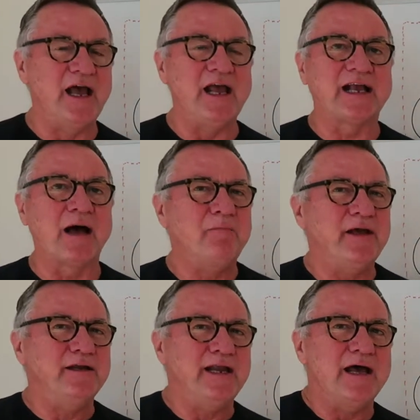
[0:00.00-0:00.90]
It can
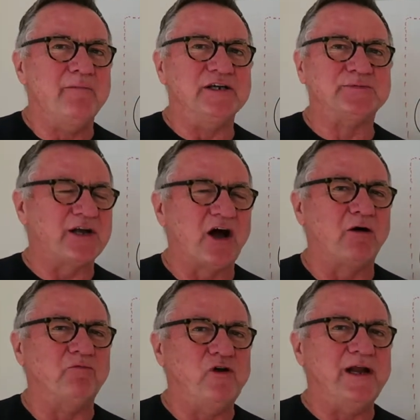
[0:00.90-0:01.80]
be a near miss, but it
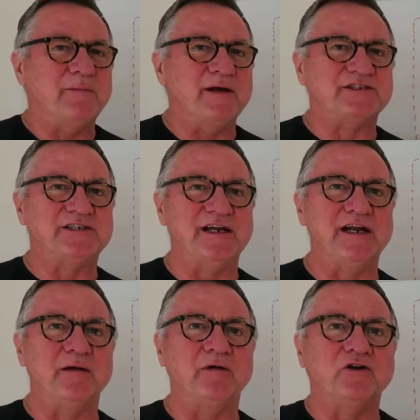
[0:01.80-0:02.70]
can't really be a
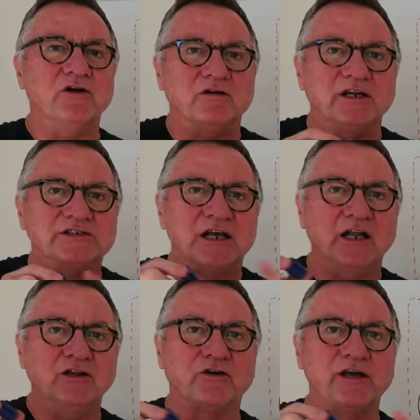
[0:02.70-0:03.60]
synonym. And Google is
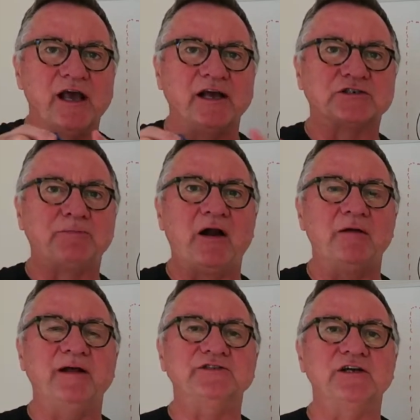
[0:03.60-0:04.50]
looking at
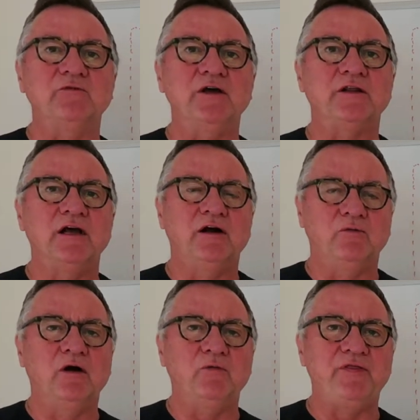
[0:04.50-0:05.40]
experimenting
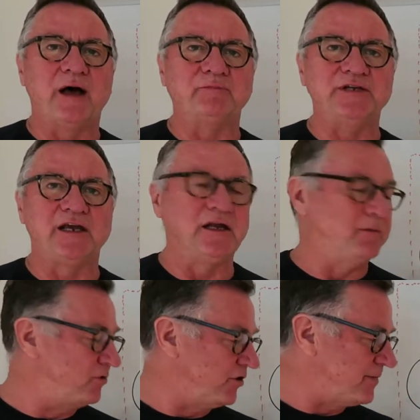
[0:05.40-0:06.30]
with that
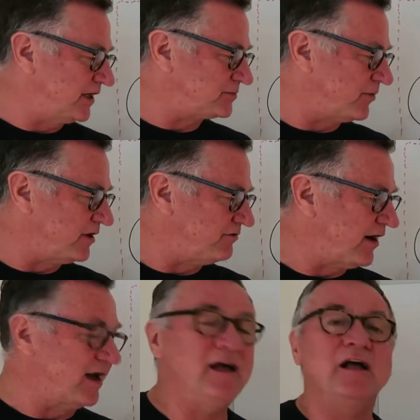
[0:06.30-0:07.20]
particular broad match
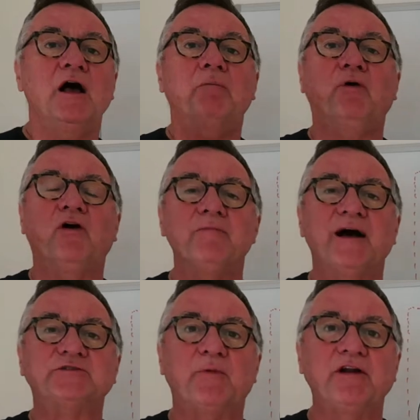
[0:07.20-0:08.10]
modifier. Broad
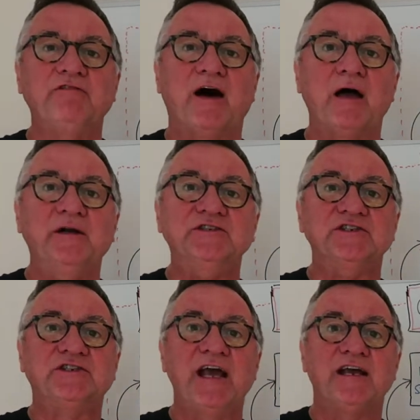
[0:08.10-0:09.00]
match modifier means
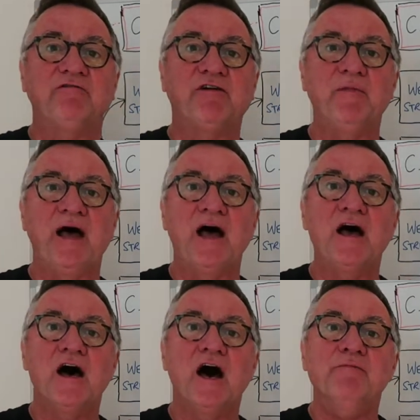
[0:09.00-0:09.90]
it's taken from
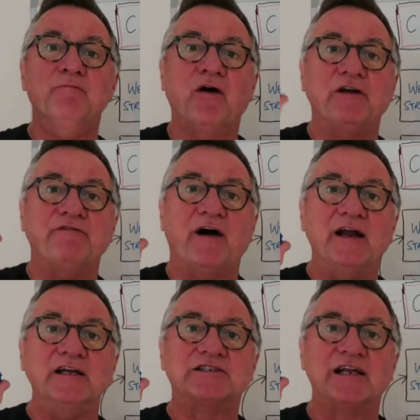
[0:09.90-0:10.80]
there and
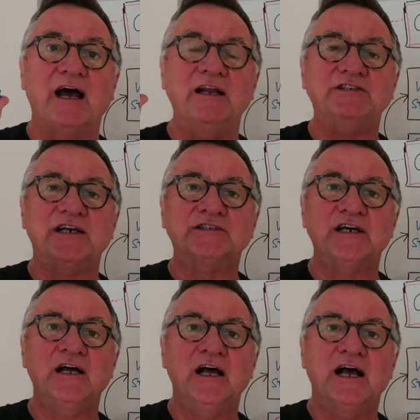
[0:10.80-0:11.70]
modified it slightly to get
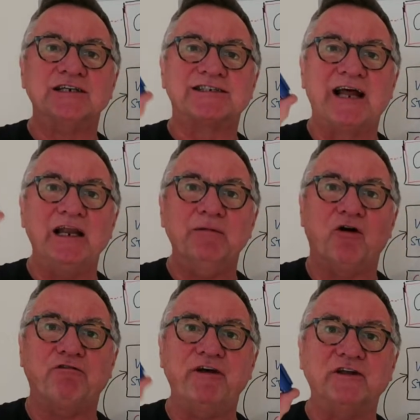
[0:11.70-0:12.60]
a slightly
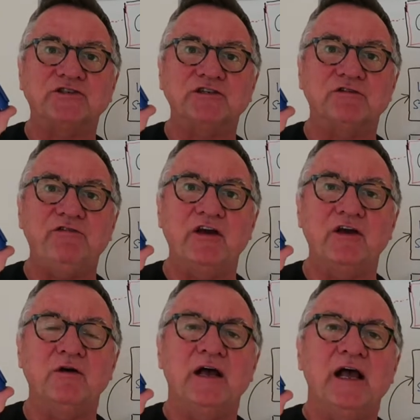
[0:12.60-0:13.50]
more filtered
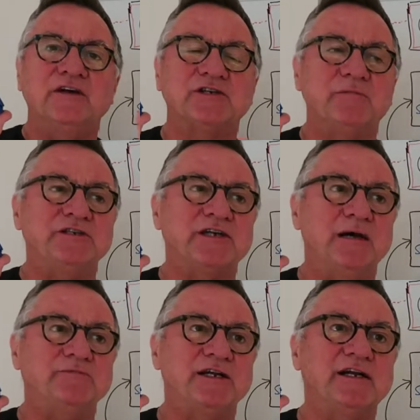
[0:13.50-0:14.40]
review. If somebody
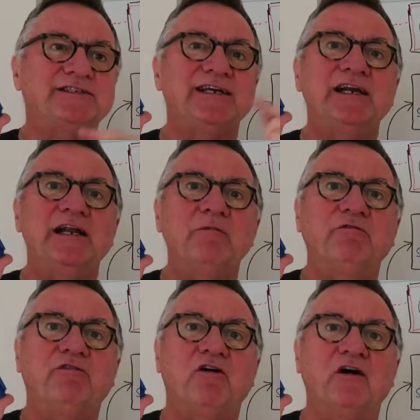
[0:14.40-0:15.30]
types in a
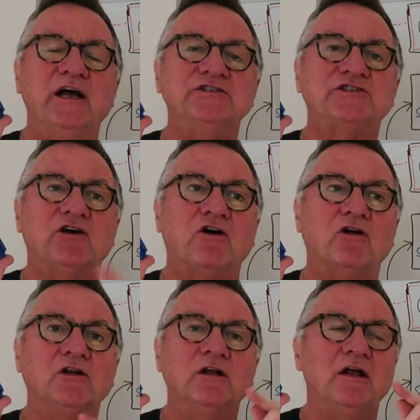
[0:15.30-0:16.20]
synonym for
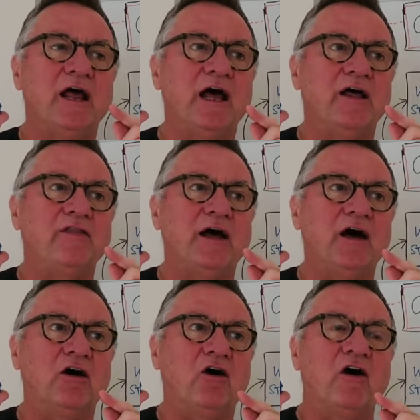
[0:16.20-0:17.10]
install
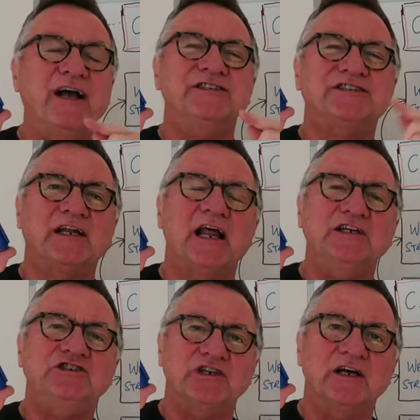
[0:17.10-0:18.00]
or
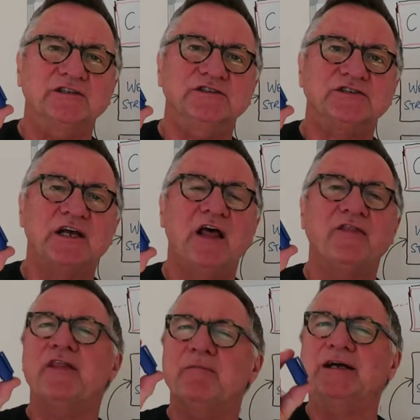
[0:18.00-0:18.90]
installations,
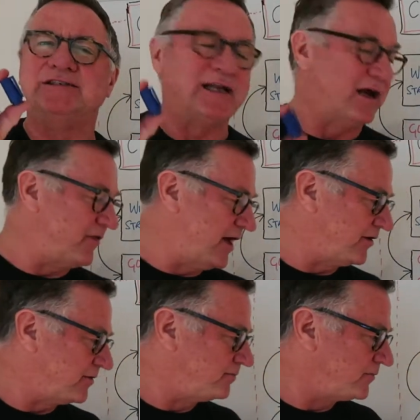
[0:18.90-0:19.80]
then they might allow that.